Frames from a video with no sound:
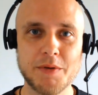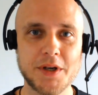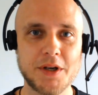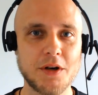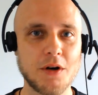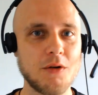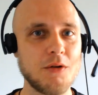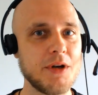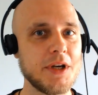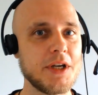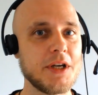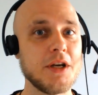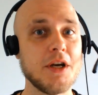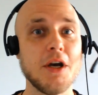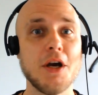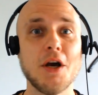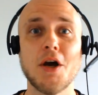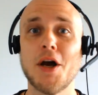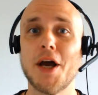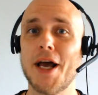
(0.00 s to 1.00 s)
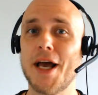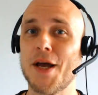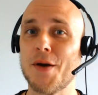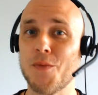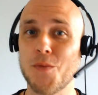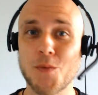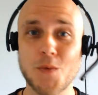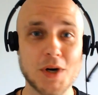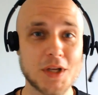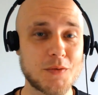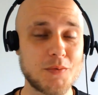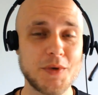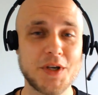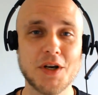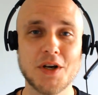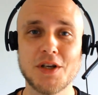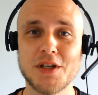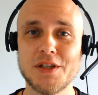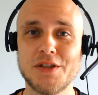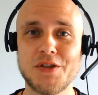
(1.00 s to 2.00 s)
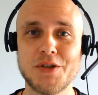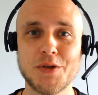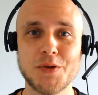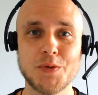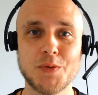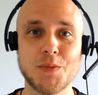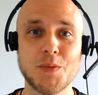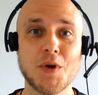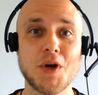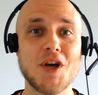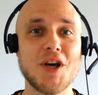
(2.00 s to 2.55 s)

going and what we're going to do.